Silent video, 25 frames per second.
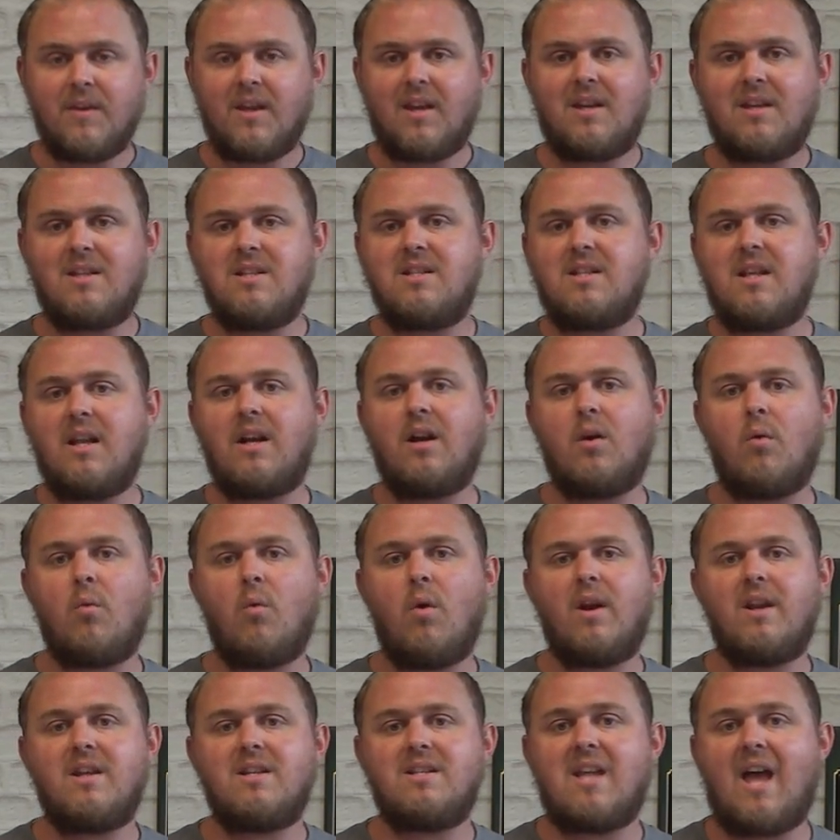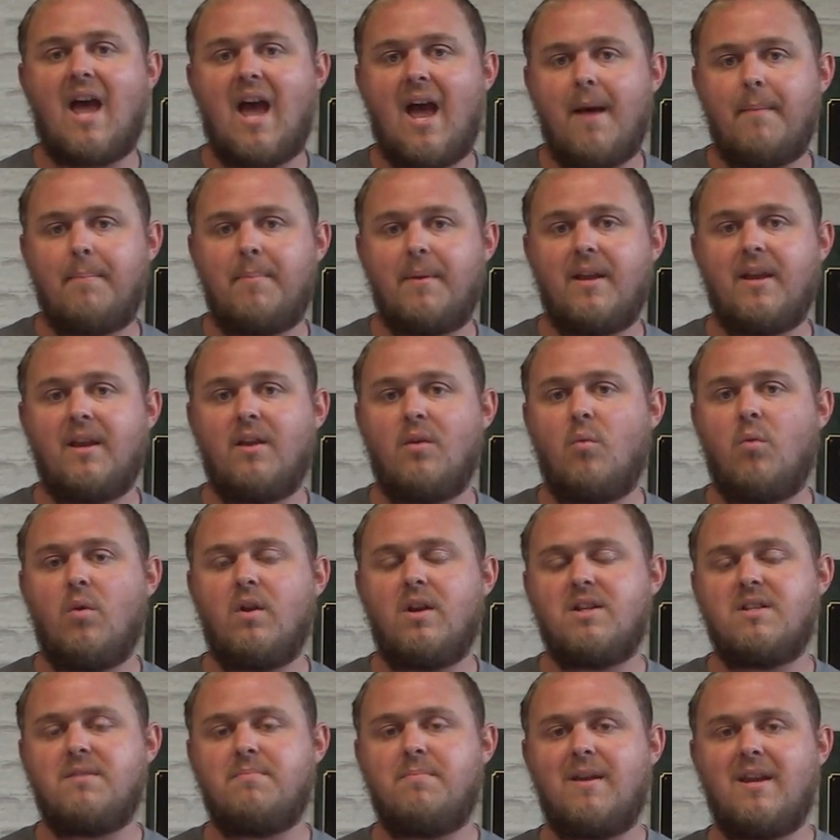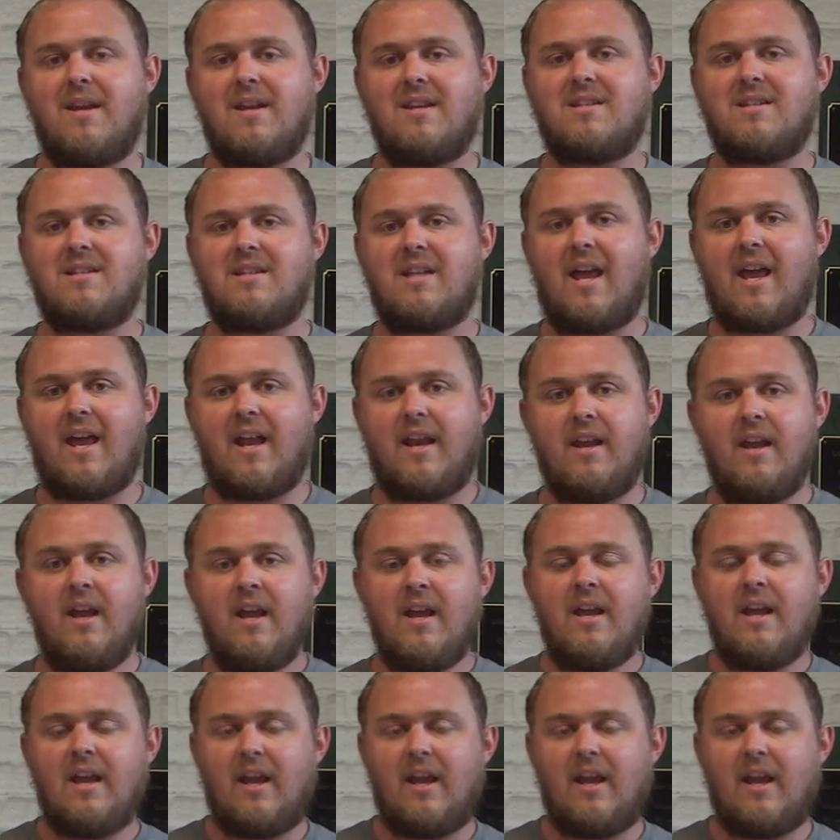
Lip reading: consider what is happening and what is being said.